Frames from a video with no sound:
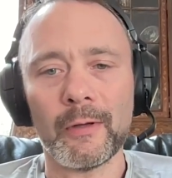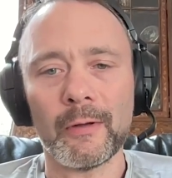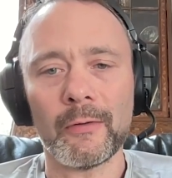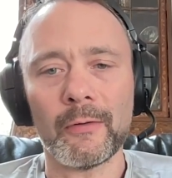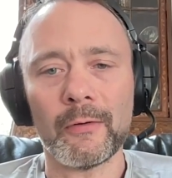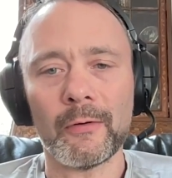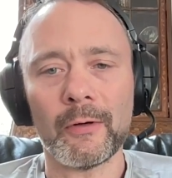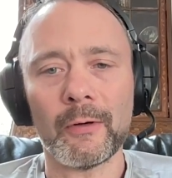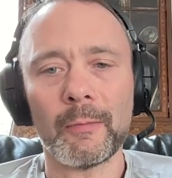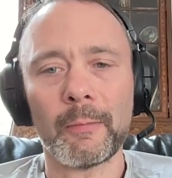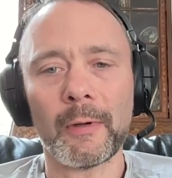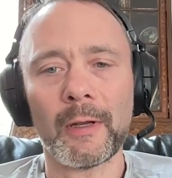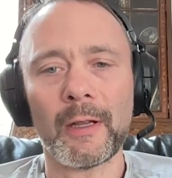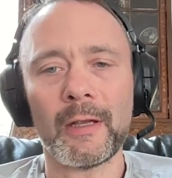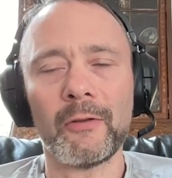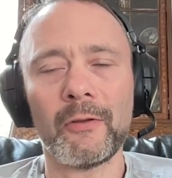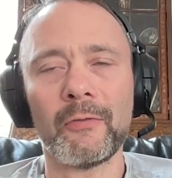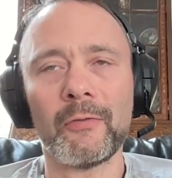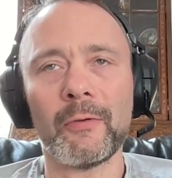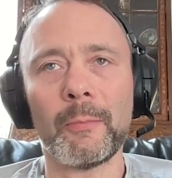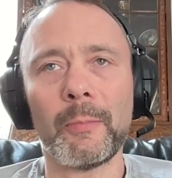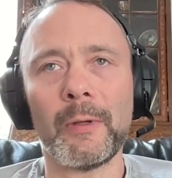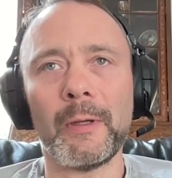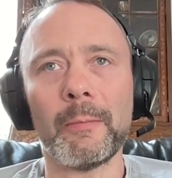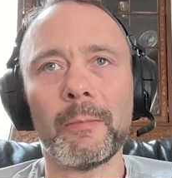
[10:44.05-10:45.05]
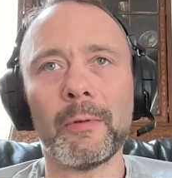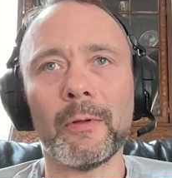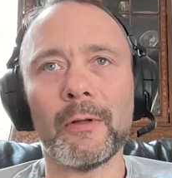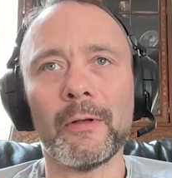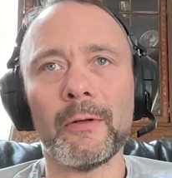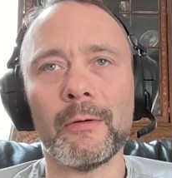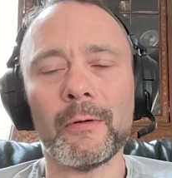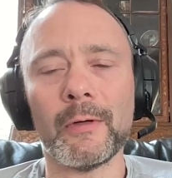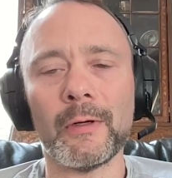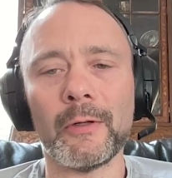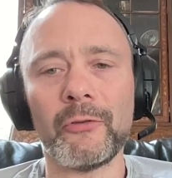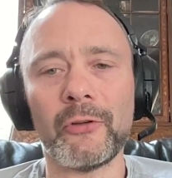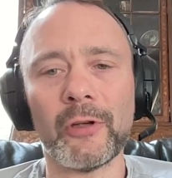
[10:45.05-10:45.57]
There are a place for people
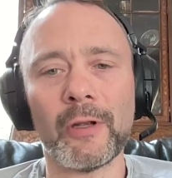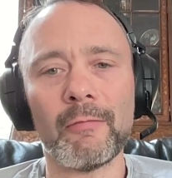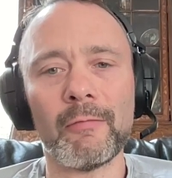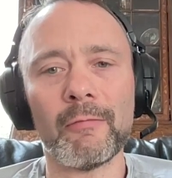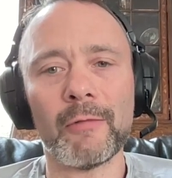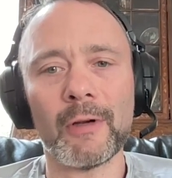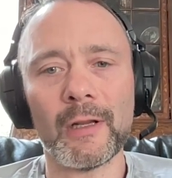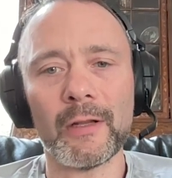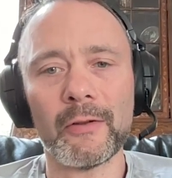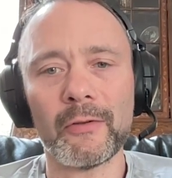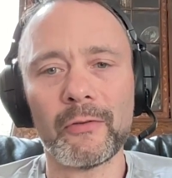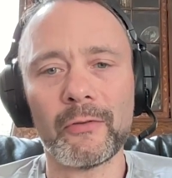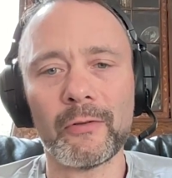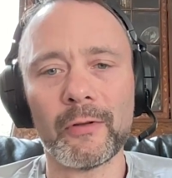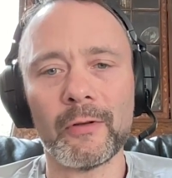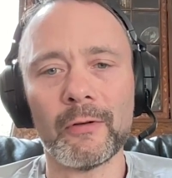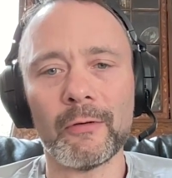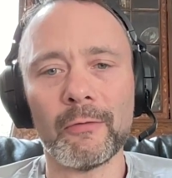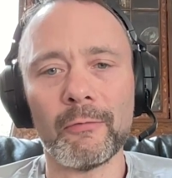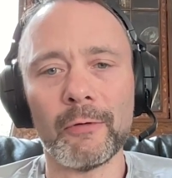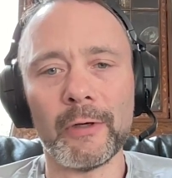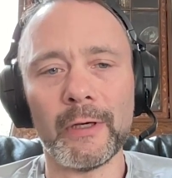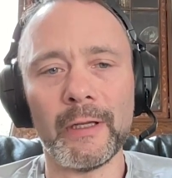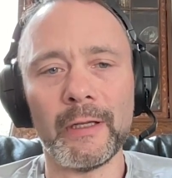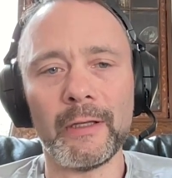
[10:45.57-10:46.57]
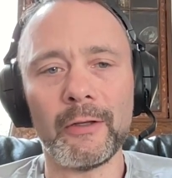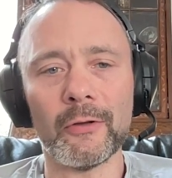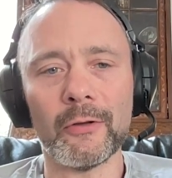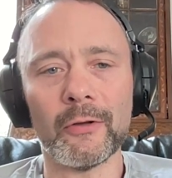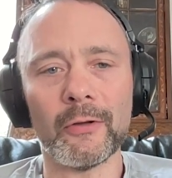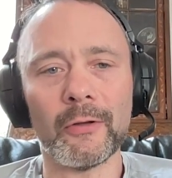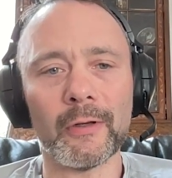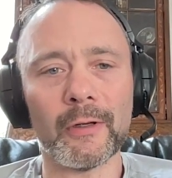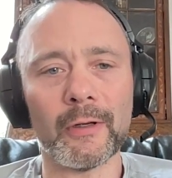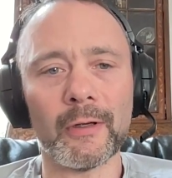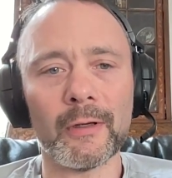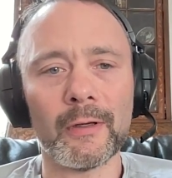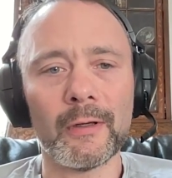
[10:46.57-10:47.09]
who are generalists and are really good
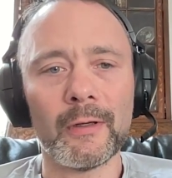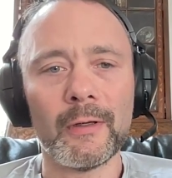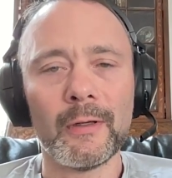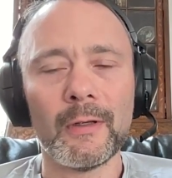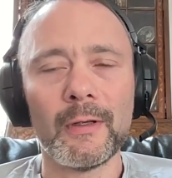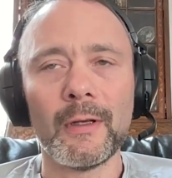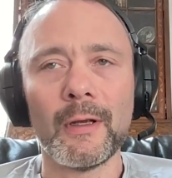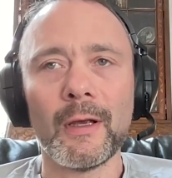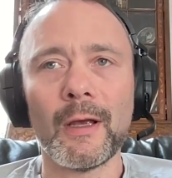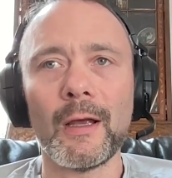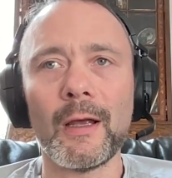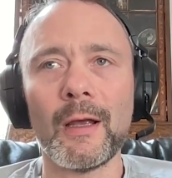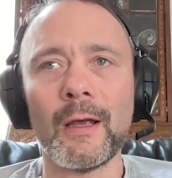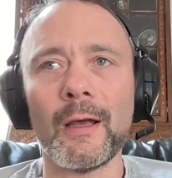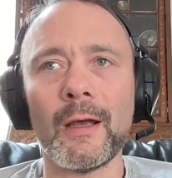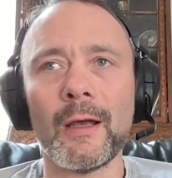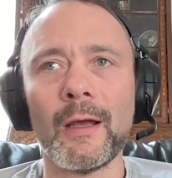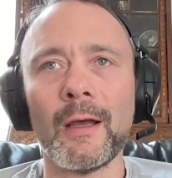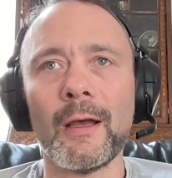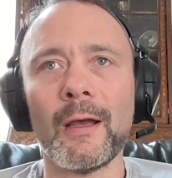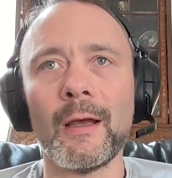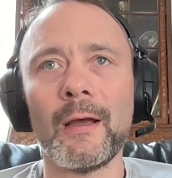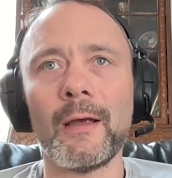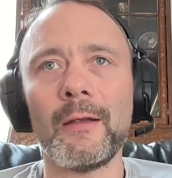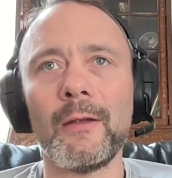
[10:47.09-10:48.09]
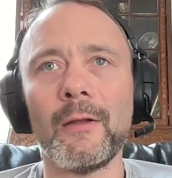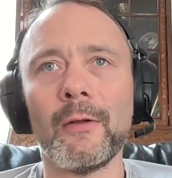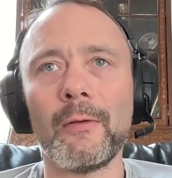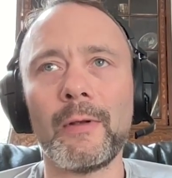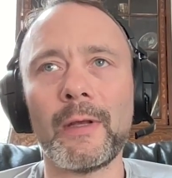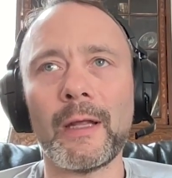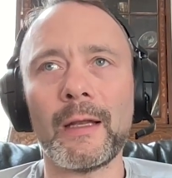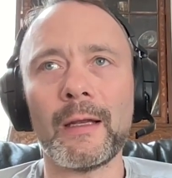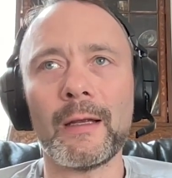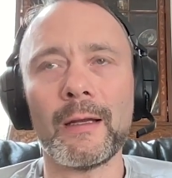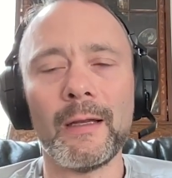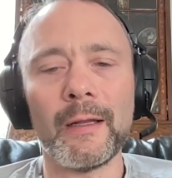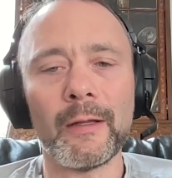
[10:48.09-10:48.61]
at
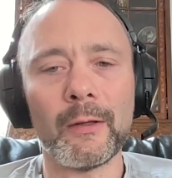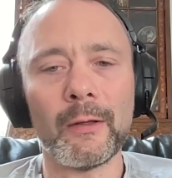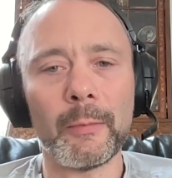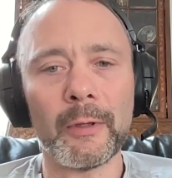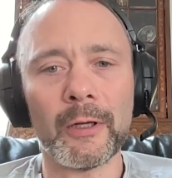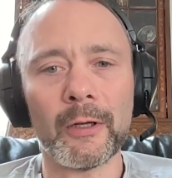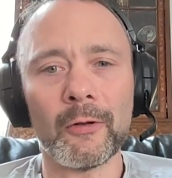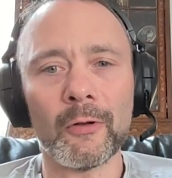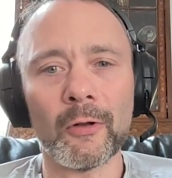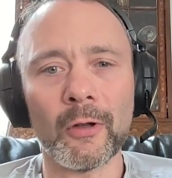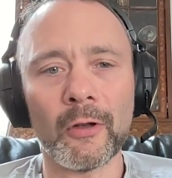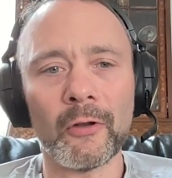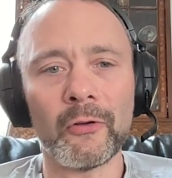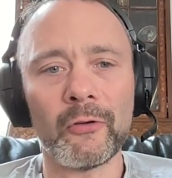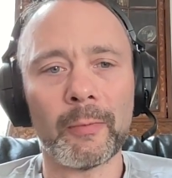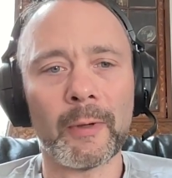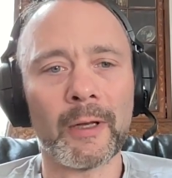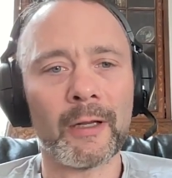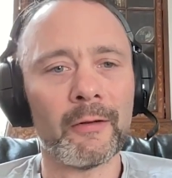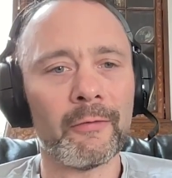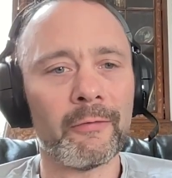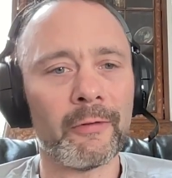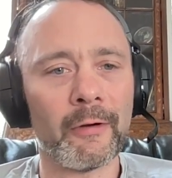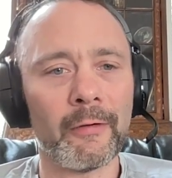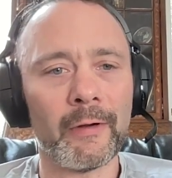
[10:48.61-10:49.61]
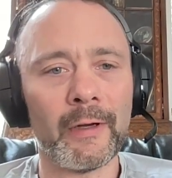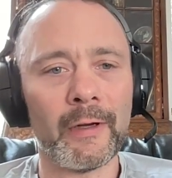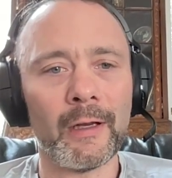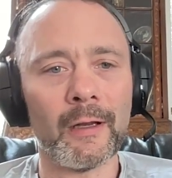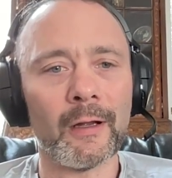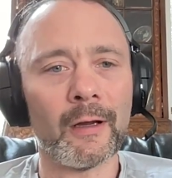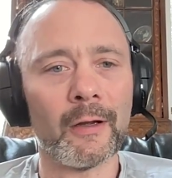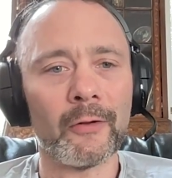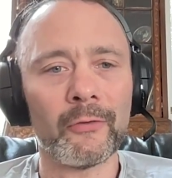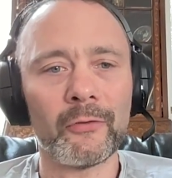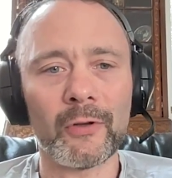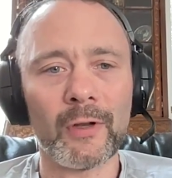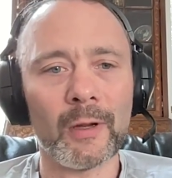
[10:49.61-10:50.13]
getting a little bit of knowledge about a very
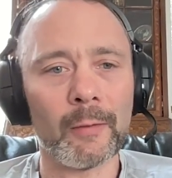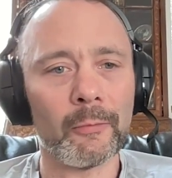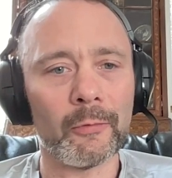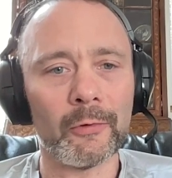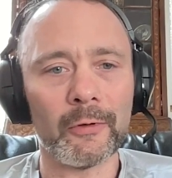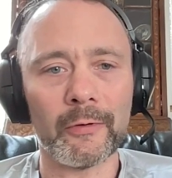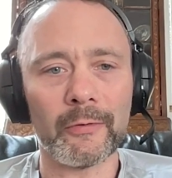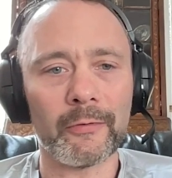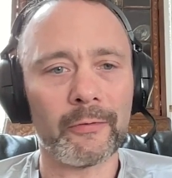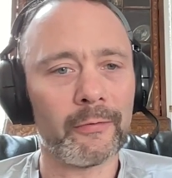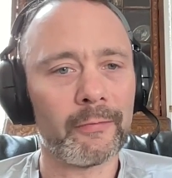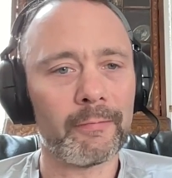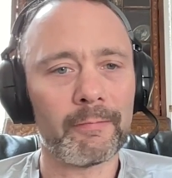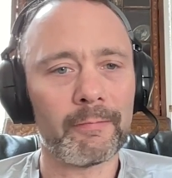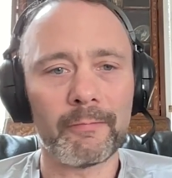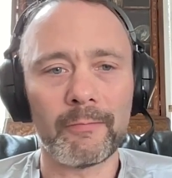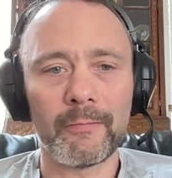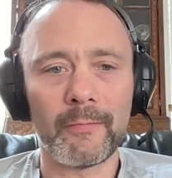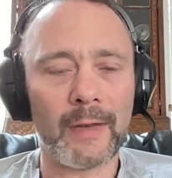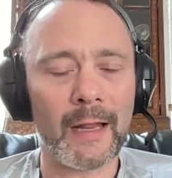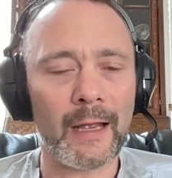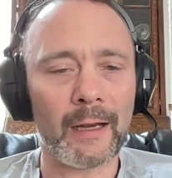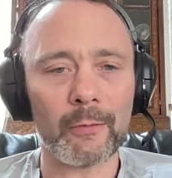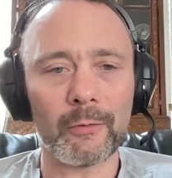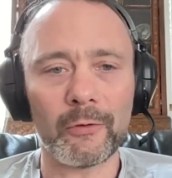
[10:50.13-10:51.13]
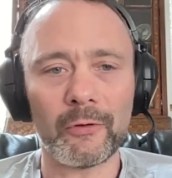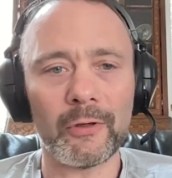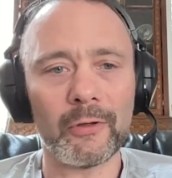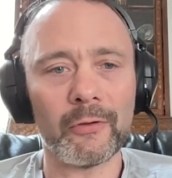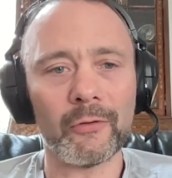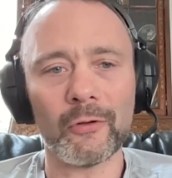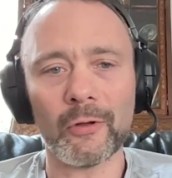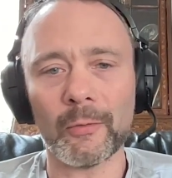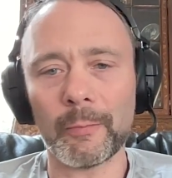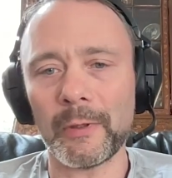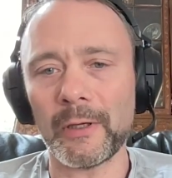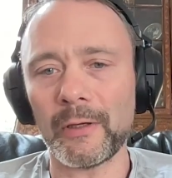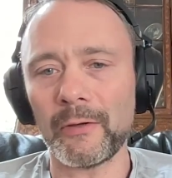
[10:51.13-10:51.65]
large number of languages,
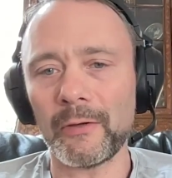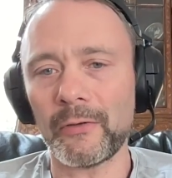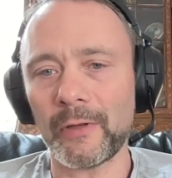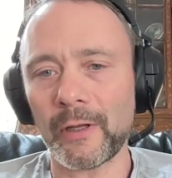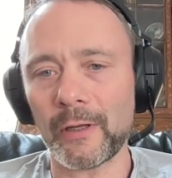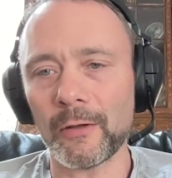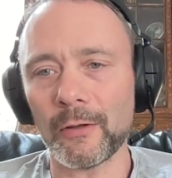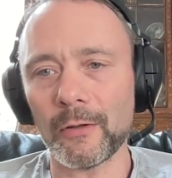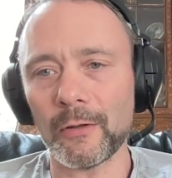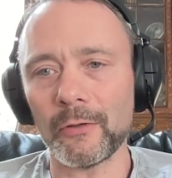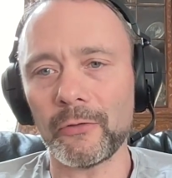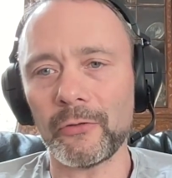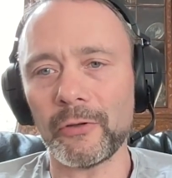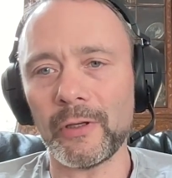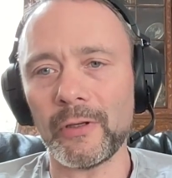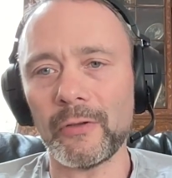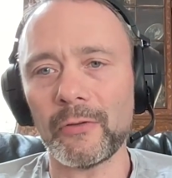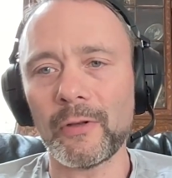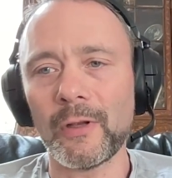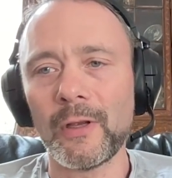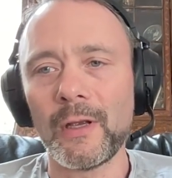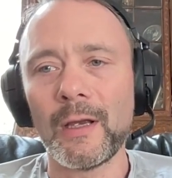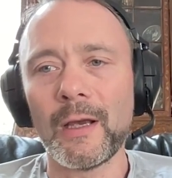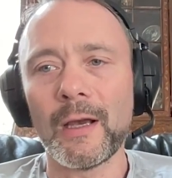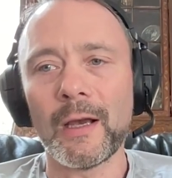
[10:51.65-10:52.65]
topics, technologies,